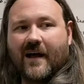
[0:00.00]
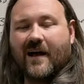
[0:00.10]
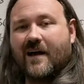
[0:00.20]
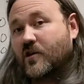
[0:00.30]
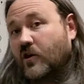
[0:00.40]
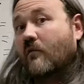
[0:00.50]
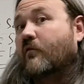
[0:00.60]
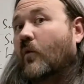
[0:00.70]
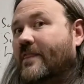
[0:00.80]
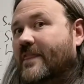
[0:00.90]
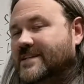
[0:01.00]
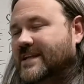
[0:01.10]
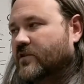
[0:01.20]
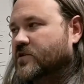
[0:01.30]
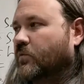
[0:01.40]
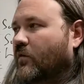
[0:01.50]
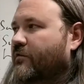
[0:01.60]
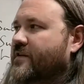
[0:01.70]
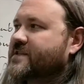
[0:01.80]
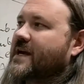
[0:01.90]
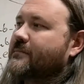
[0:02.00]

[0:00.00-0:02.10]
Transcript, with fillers: uh, you know, avoid things like those wolf fifths